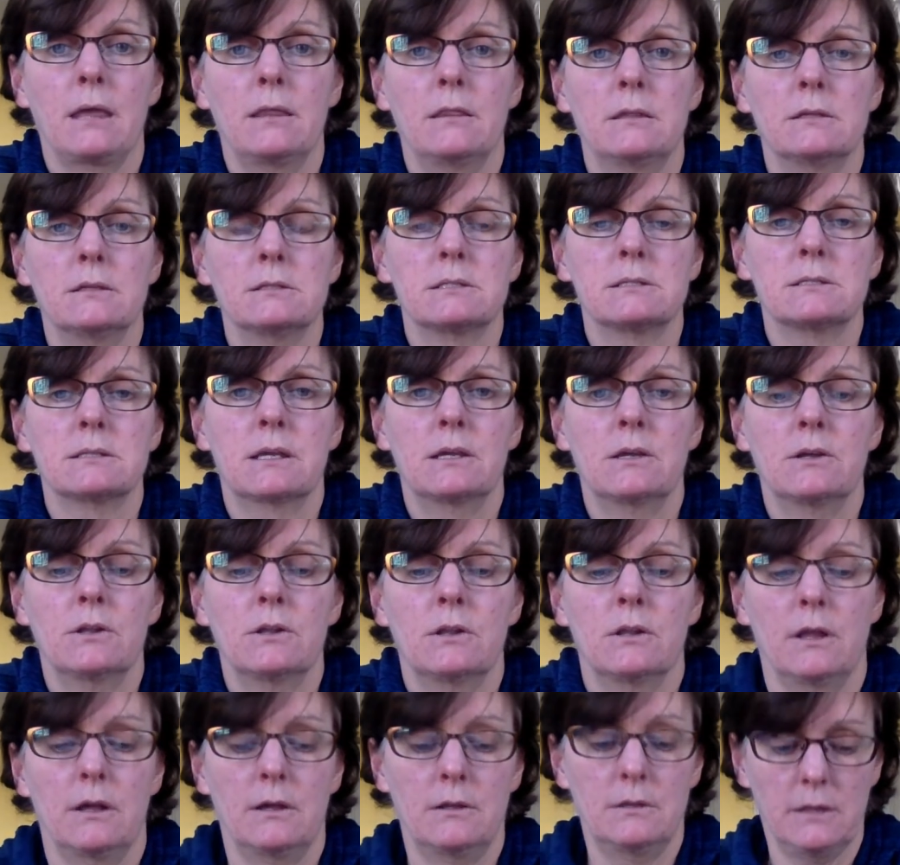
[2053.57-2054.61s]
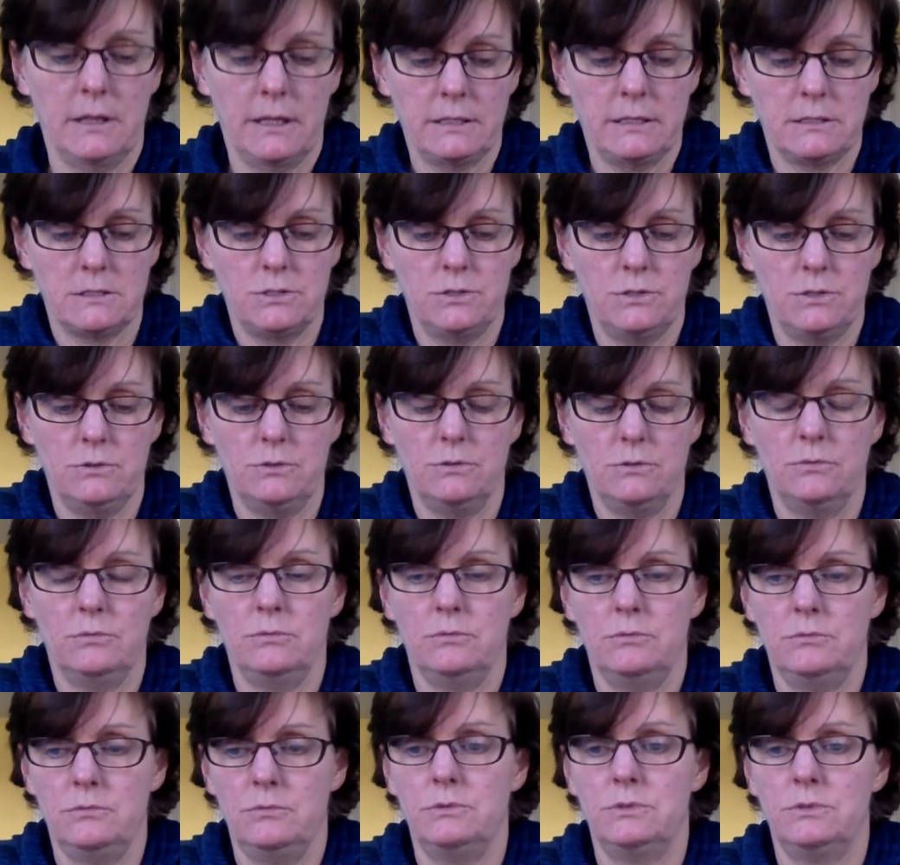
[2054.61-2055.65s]
this skill, like to
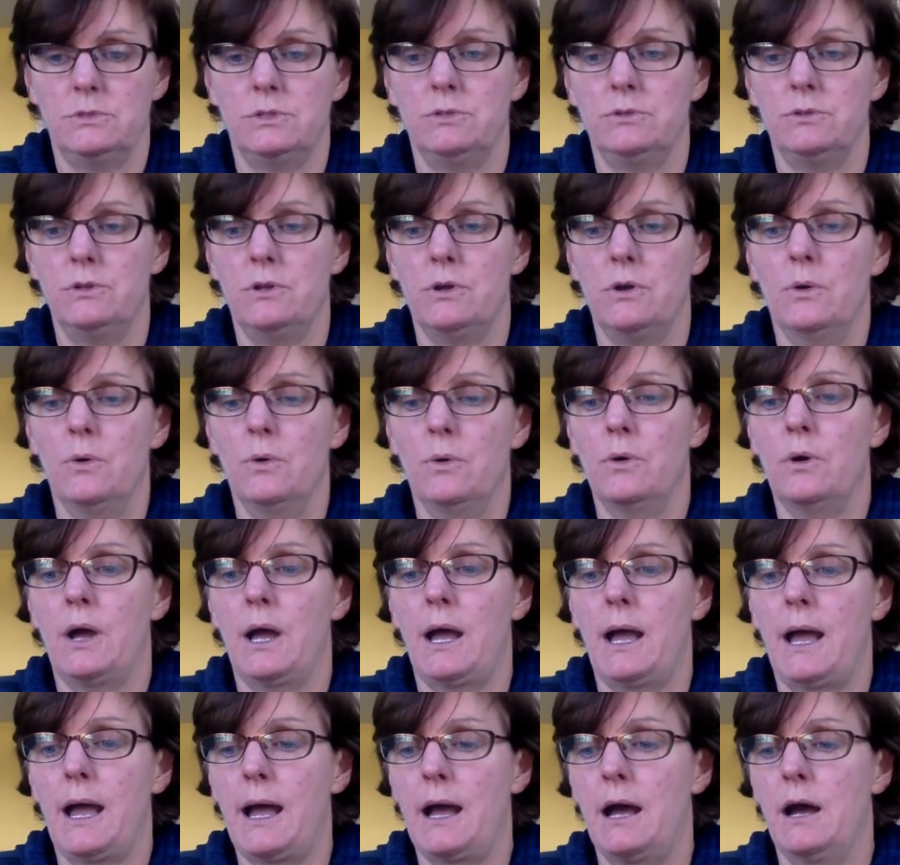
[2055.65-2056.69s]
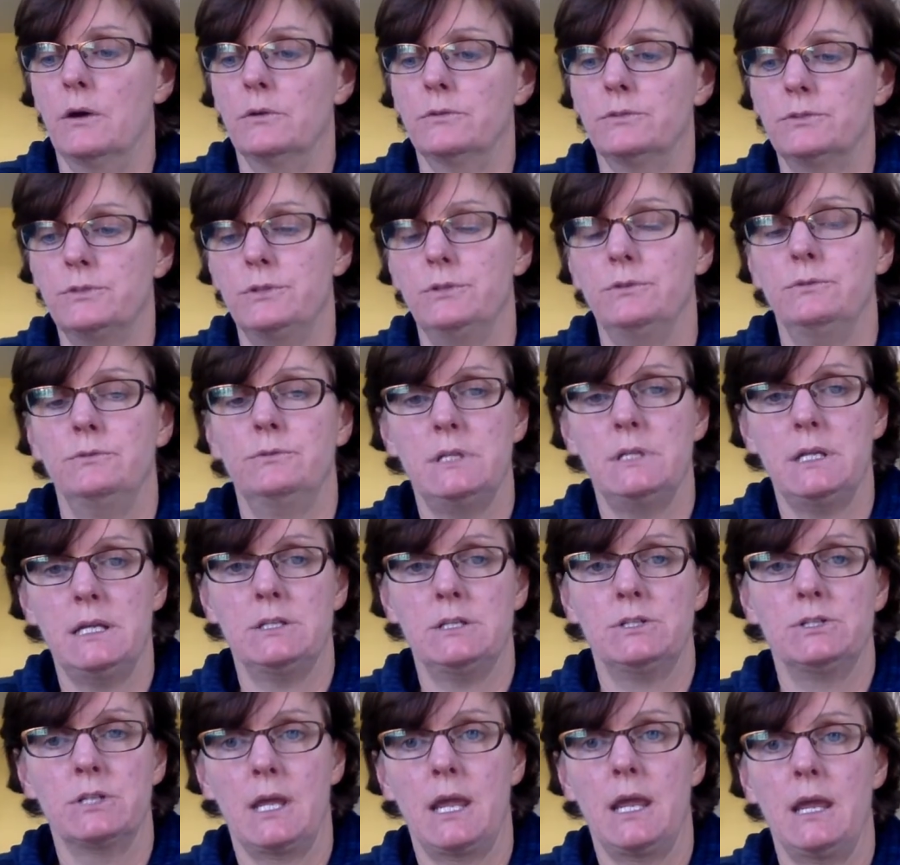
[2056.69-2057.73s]
know how to
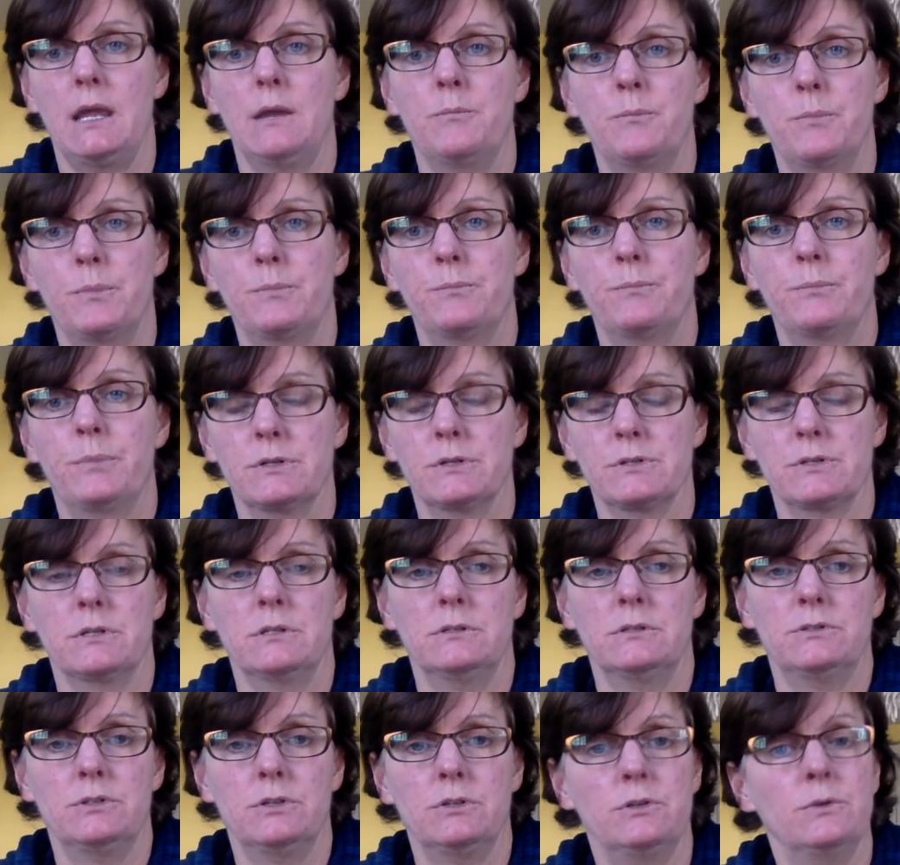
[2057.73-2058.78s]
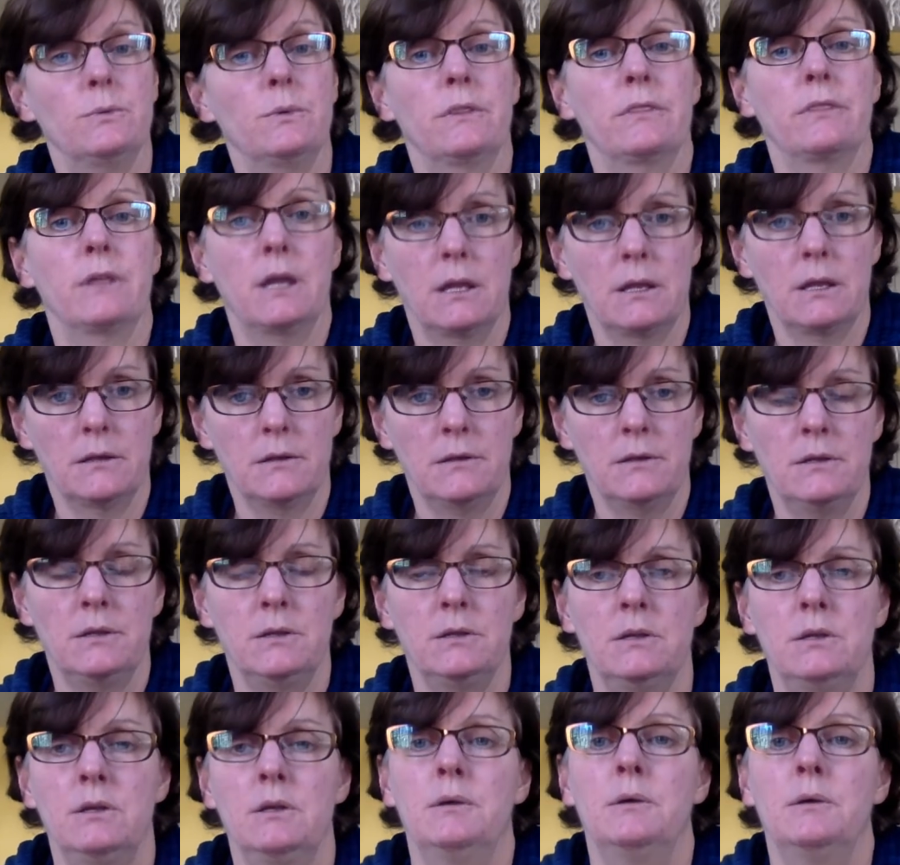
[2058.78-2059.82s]
teach a person to do a thing,
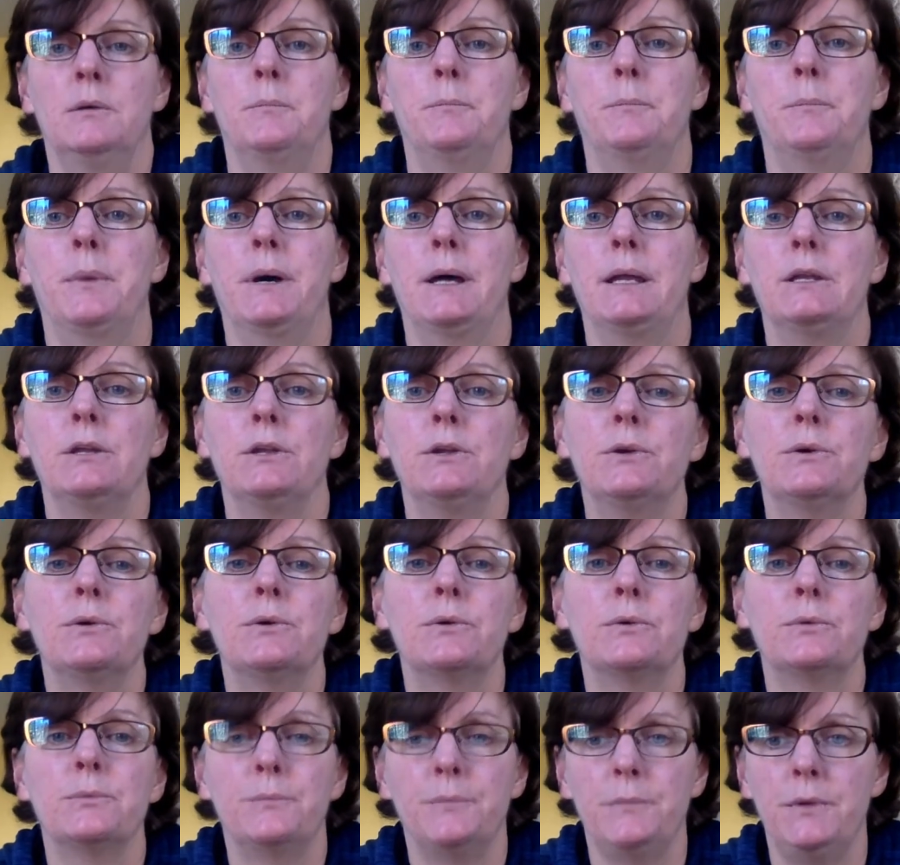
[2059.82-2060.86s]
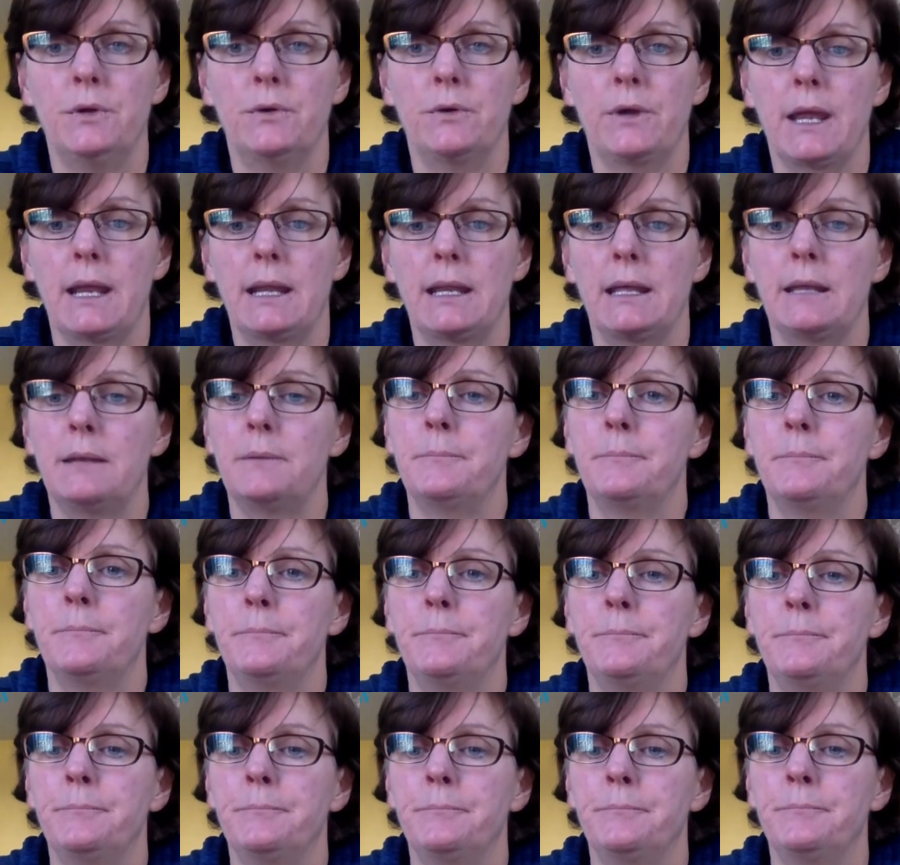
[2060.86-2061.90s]
but you'll get it.
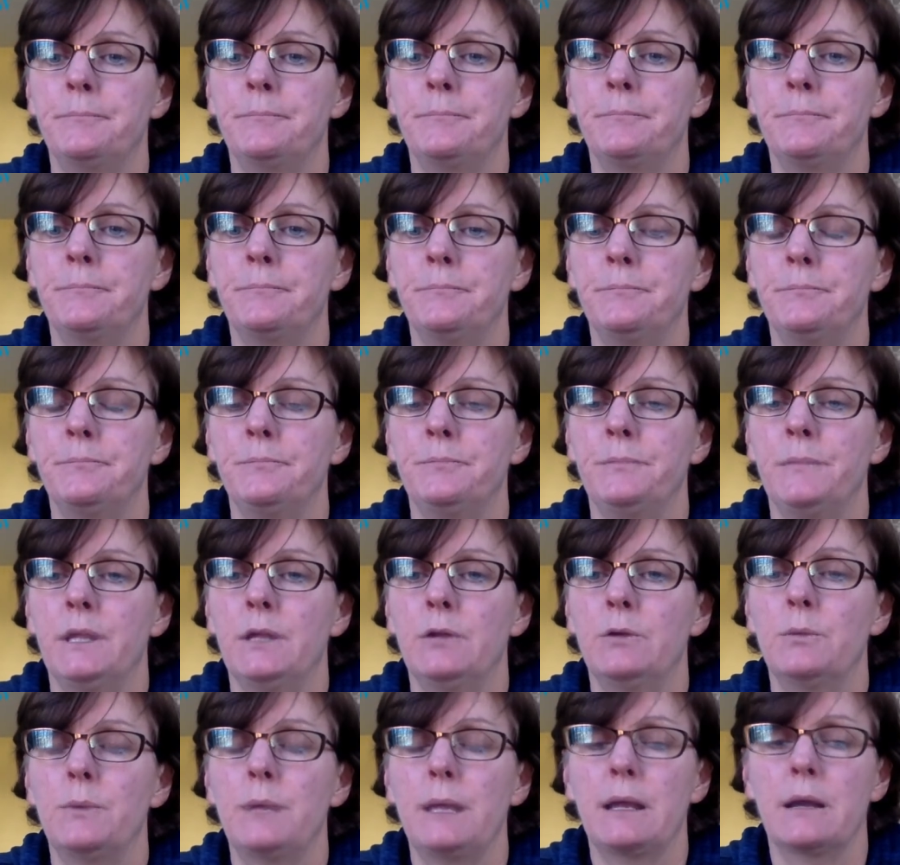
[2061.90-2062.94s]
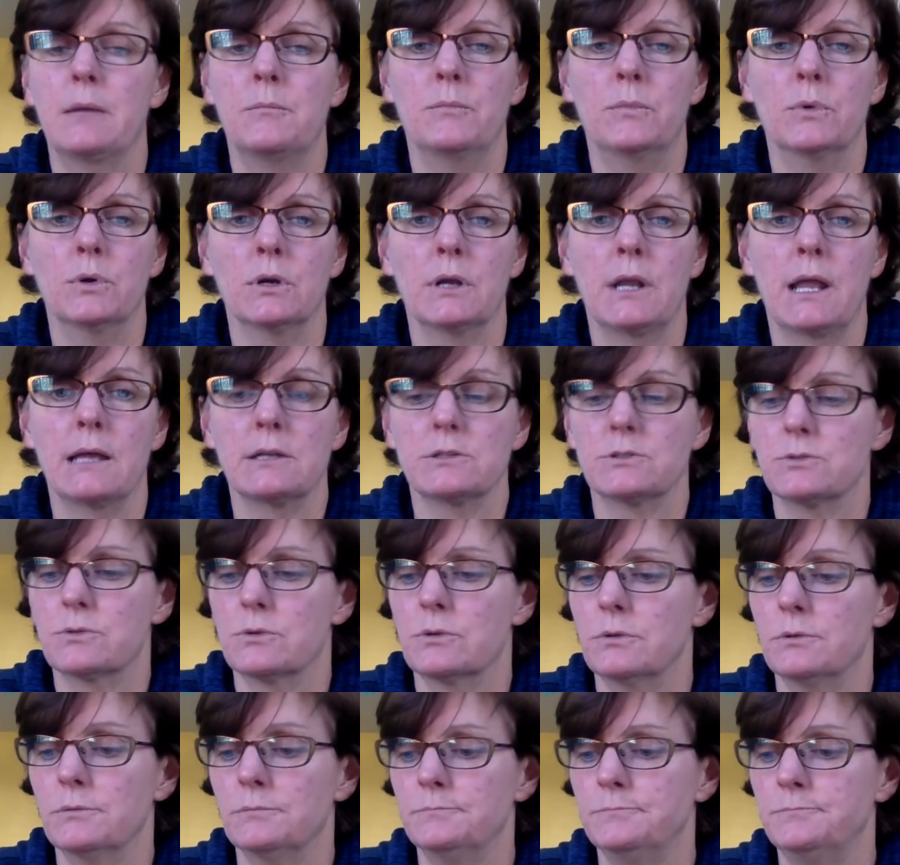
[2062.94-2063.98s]
It'll become more
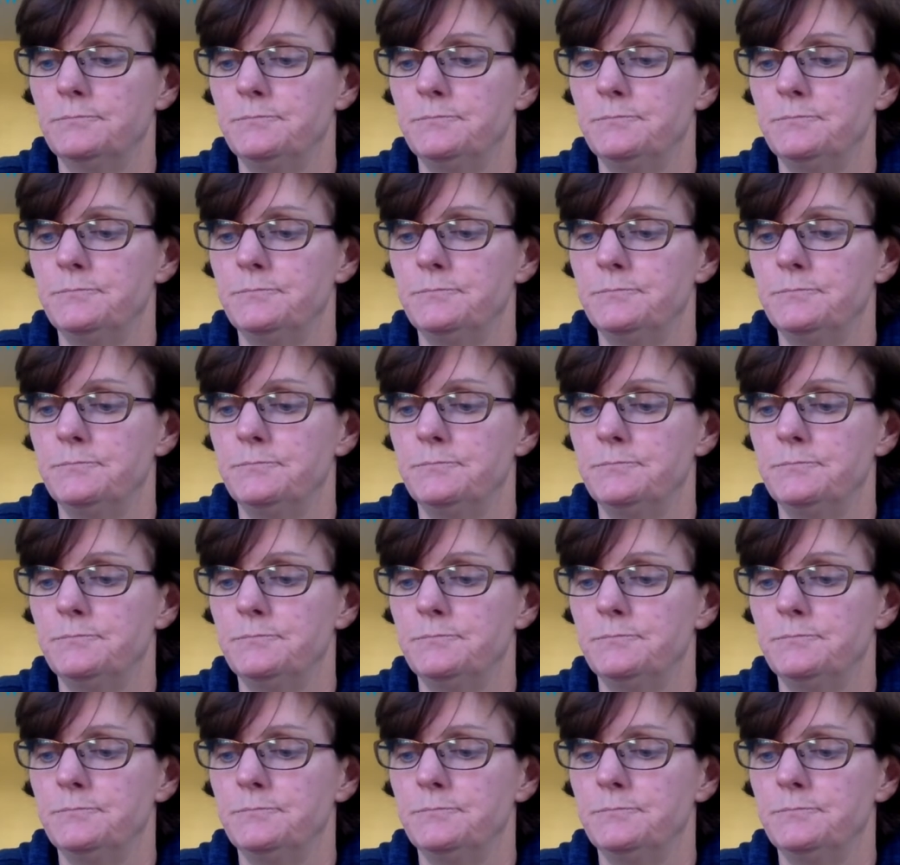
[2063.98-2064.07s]
natural.